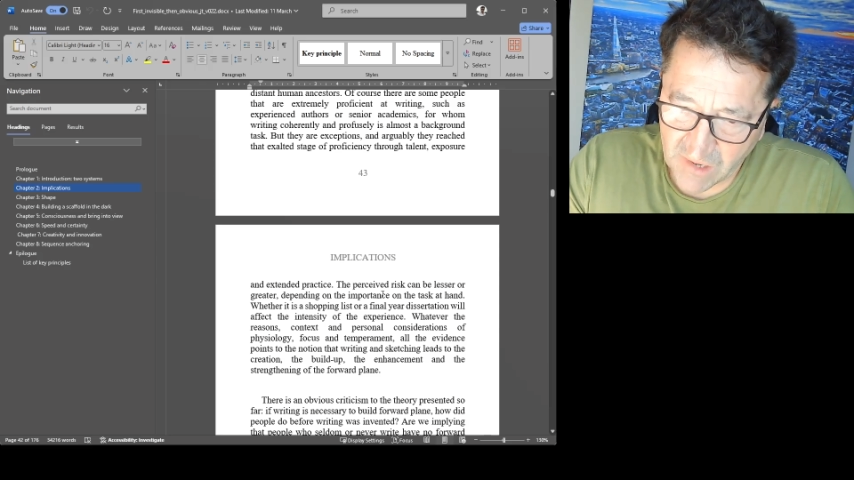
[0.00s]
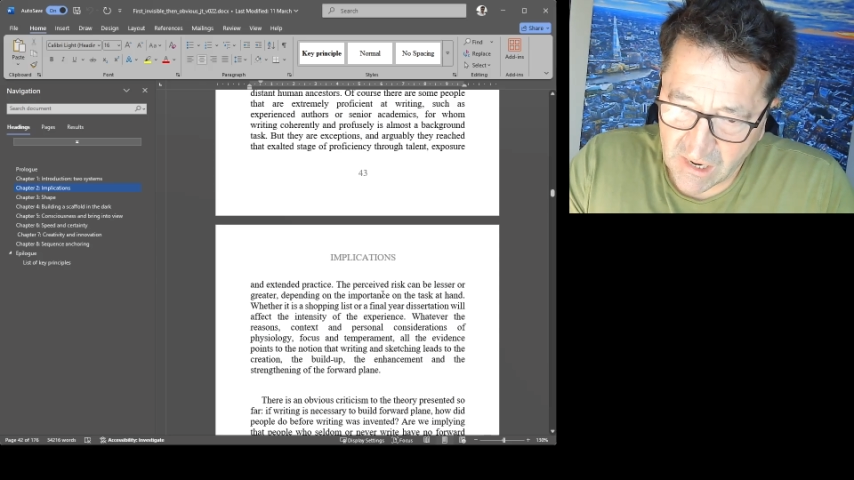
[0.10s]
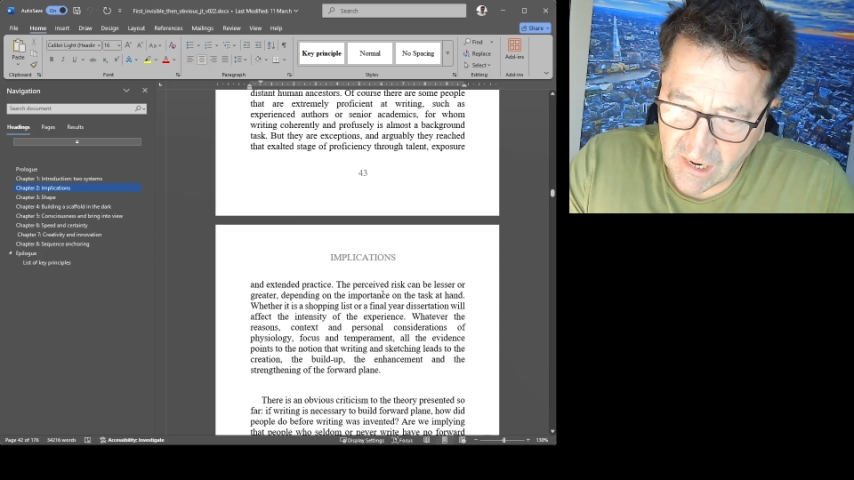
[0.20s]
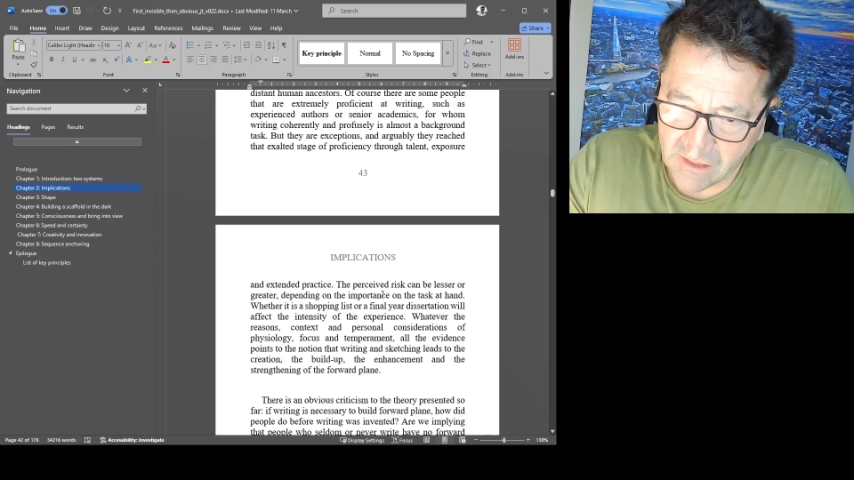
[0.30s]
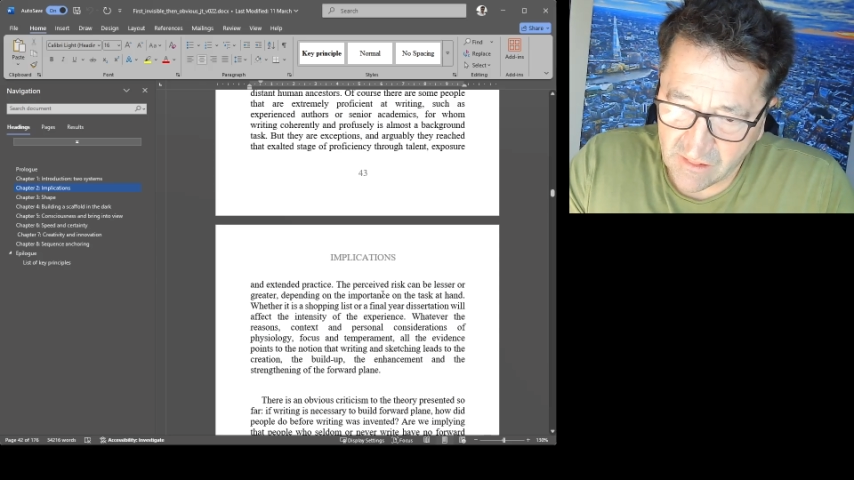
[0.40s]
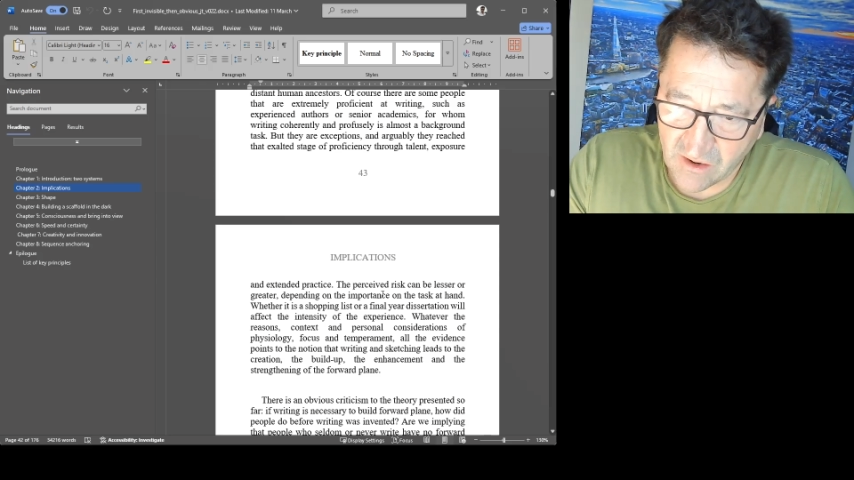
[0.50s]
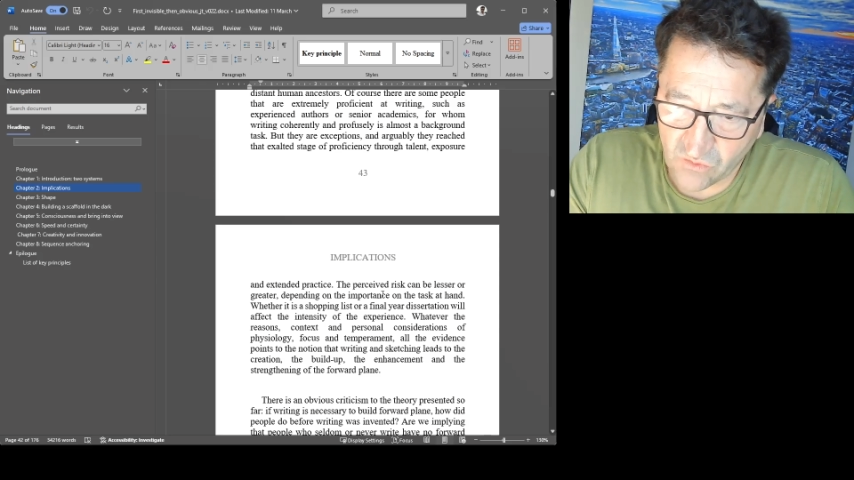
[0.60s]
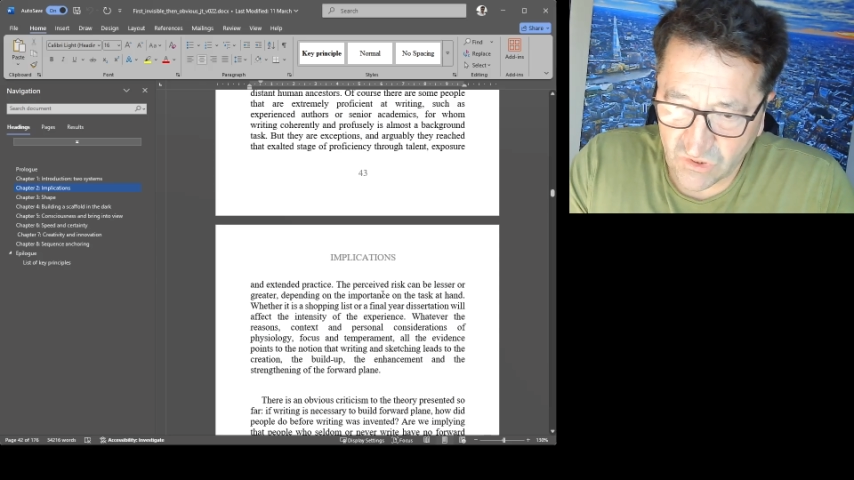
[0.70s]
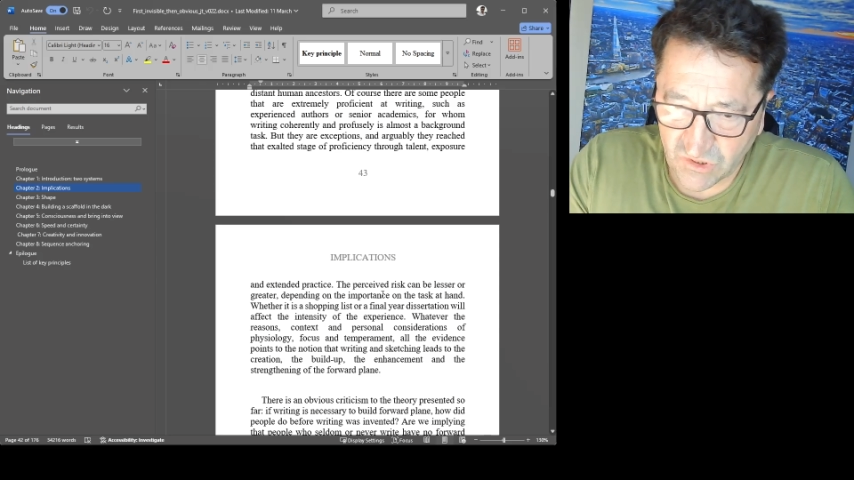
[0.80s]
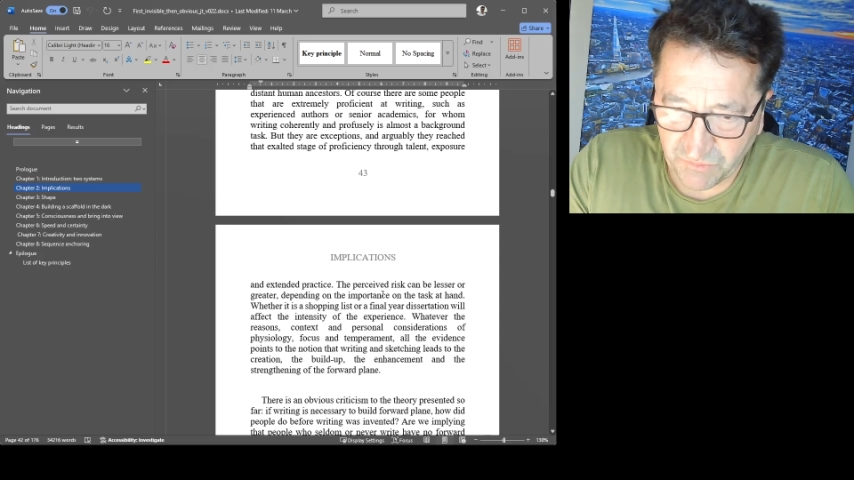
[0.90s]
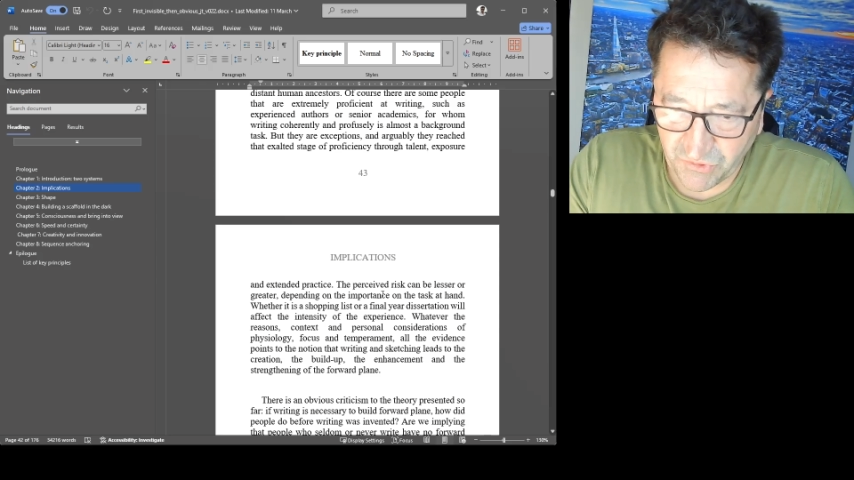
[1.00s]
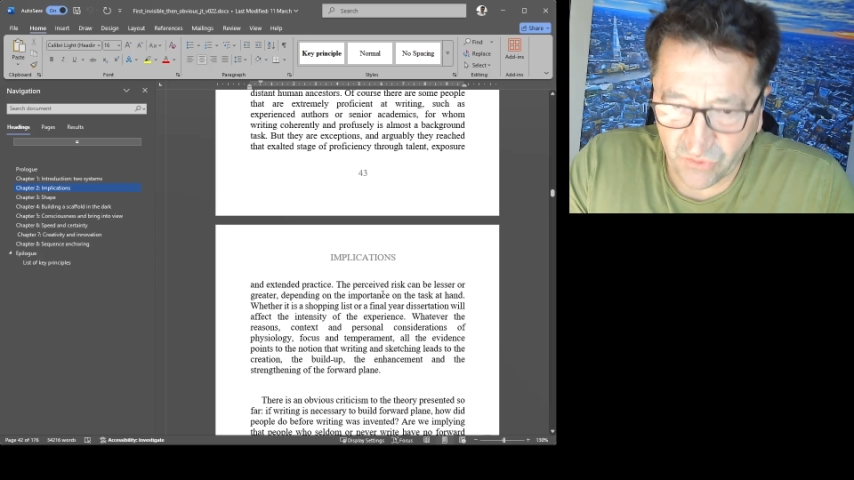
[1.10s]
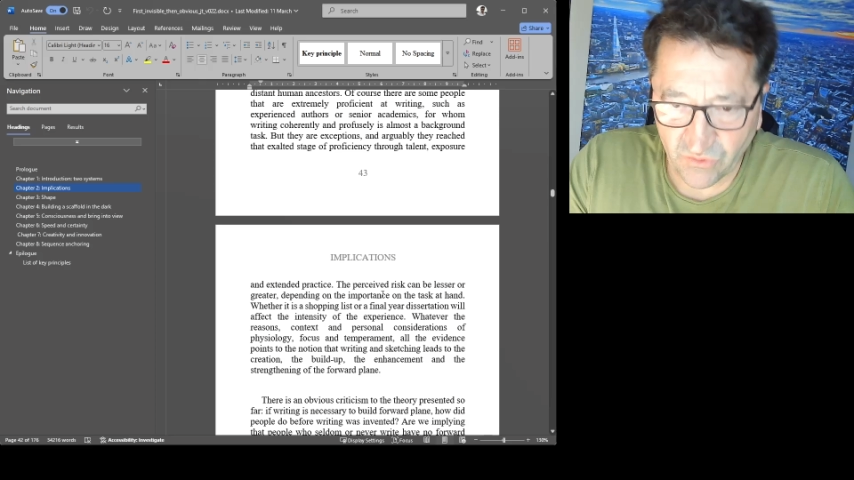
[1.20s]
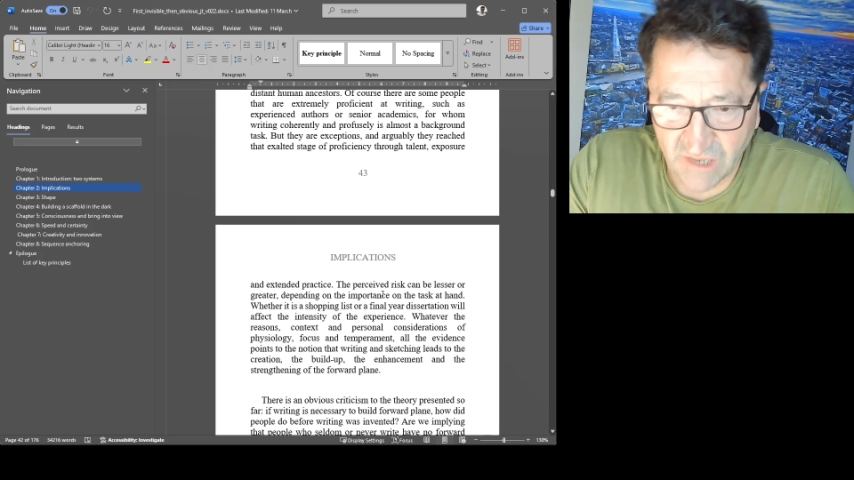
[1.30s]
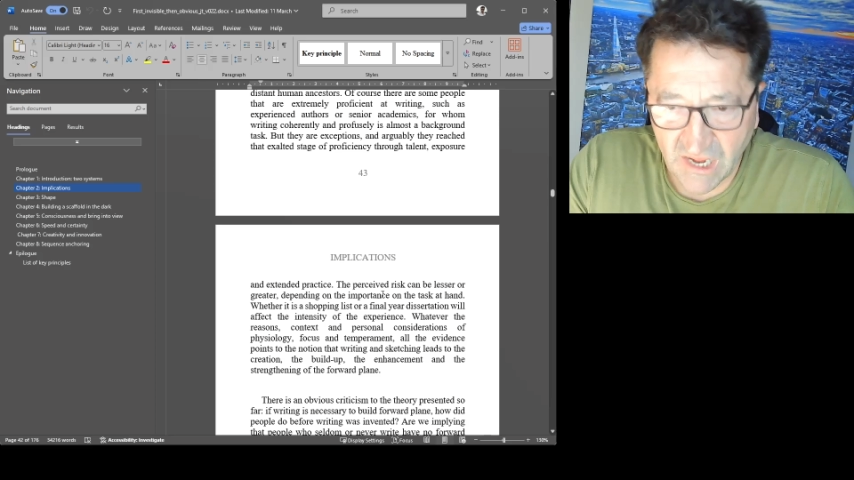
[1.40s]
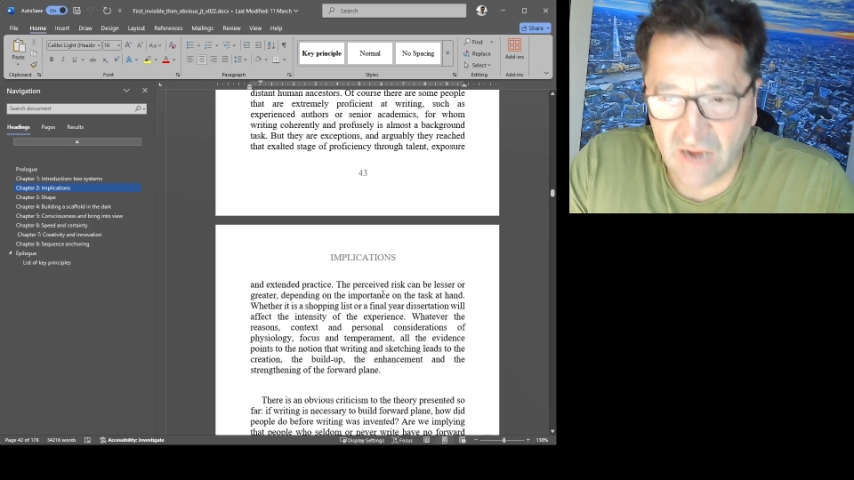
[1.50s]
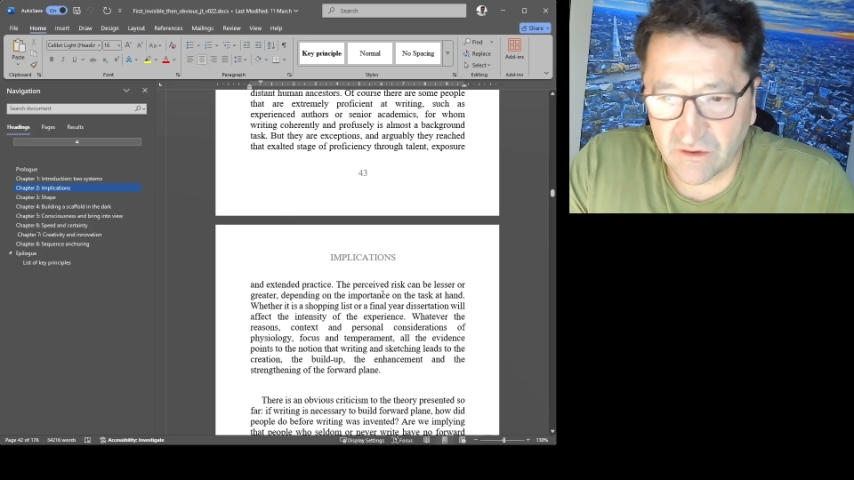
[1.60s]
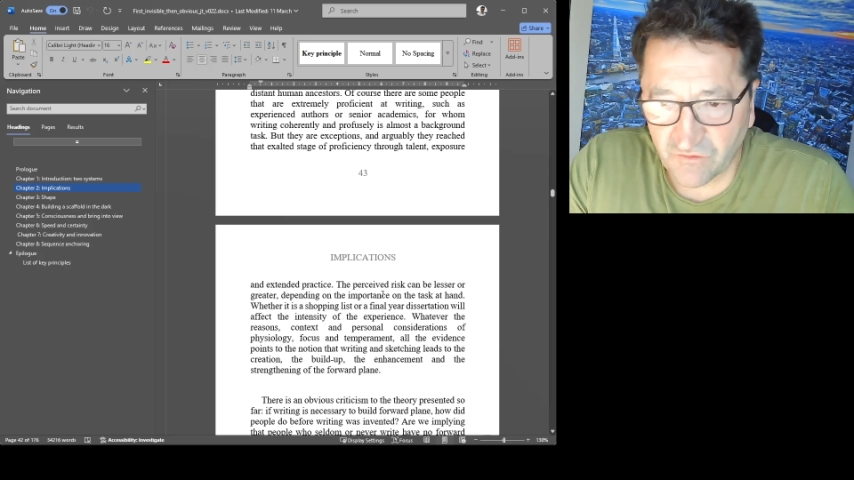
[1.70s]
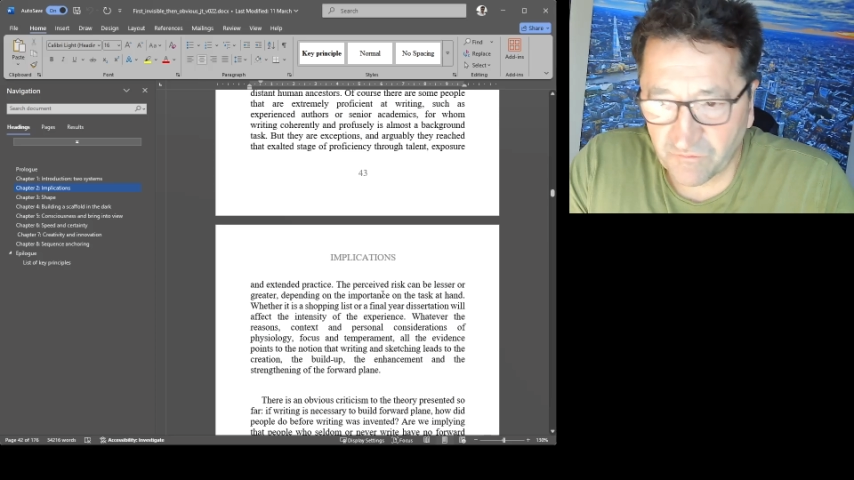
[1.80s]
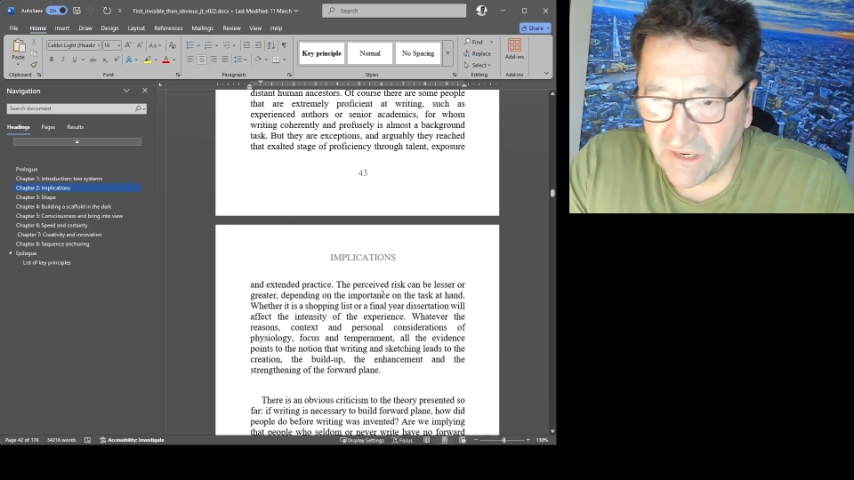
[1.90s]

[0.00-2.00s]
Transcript: and that was purely out of